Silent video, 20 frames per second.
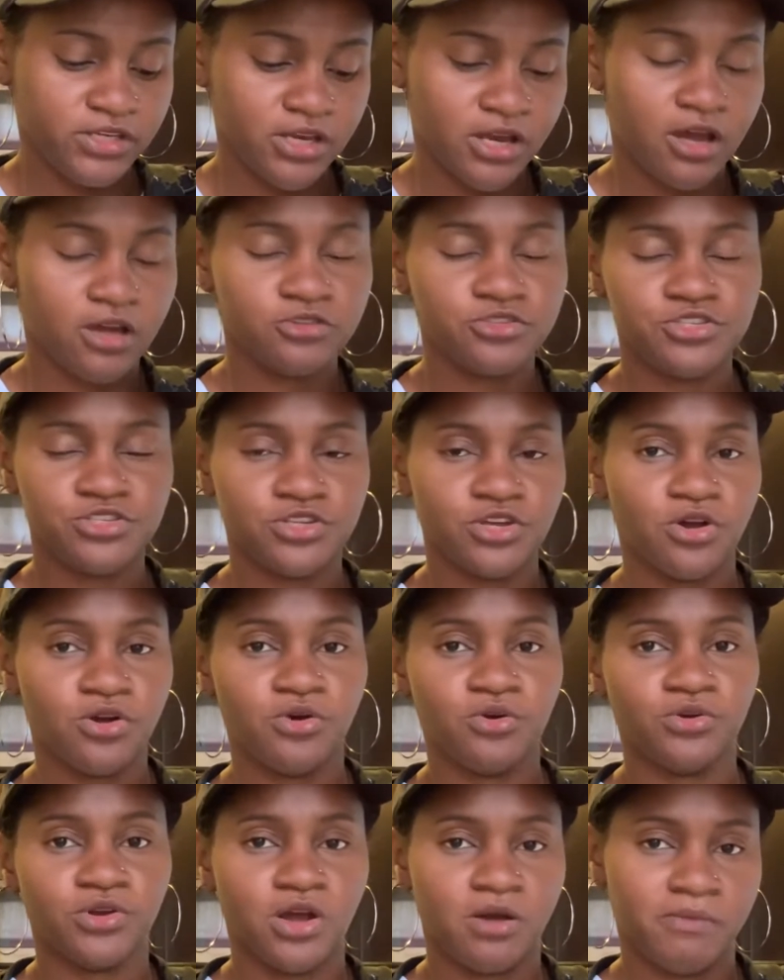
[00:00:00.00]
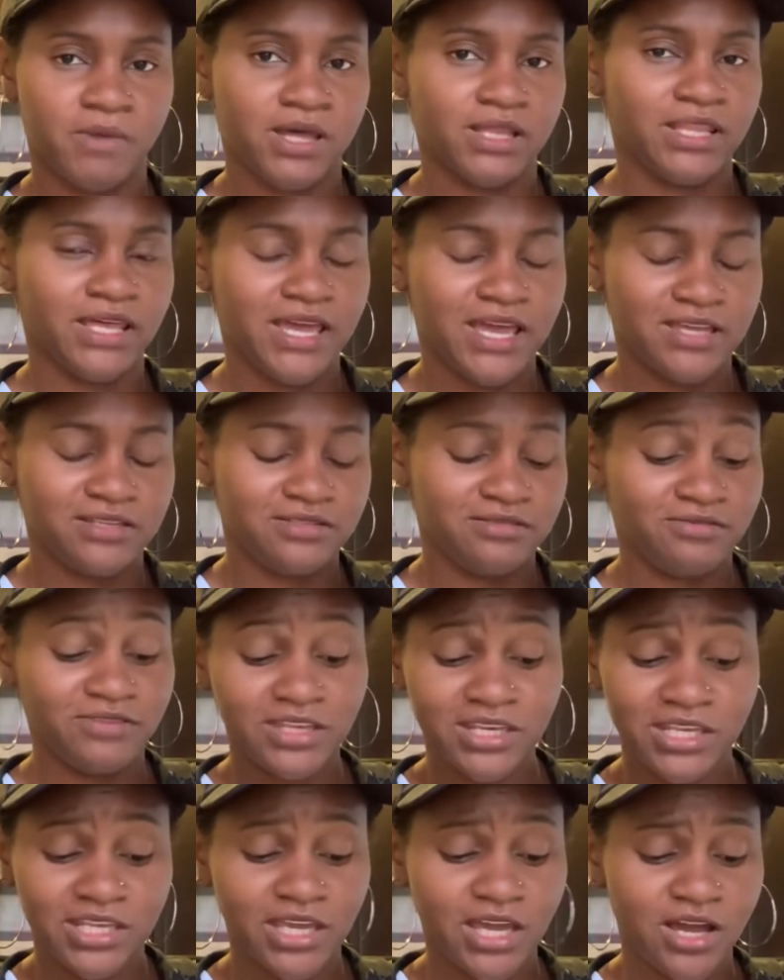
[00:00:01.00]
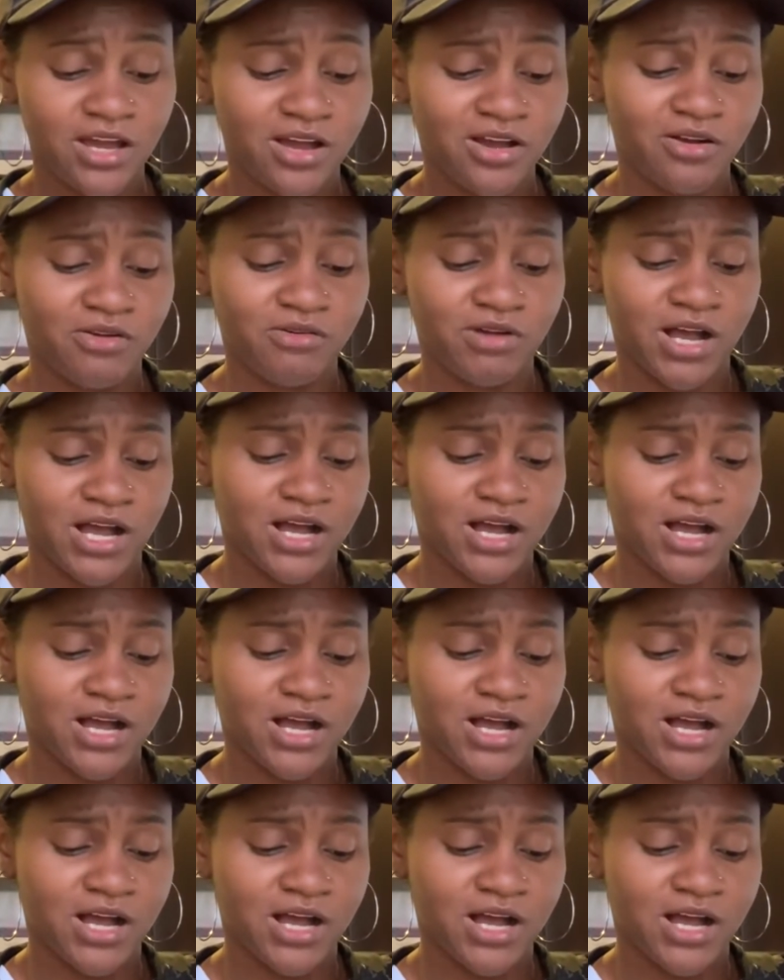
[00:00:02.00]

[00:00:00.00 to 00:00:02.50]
y'all showed on my last video.